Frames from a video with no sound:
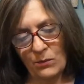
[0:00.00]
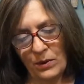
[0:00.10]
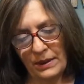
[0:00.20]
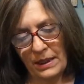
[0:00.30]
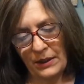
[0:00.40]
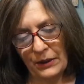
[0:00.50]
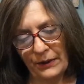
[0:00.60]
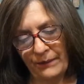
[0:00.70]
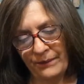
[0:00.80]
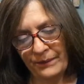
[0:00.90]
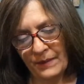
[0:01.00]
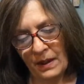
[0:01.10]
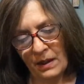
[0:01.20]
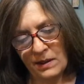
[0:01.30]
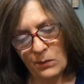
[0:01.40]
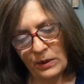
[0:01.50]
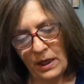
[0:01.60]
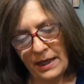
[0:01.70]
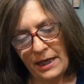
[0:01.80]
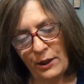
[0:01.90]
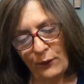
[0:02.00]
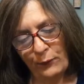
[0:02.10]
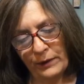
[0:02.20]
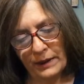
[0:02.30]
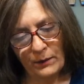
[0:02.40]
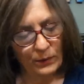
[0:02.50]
one here. It's one eco-friendly,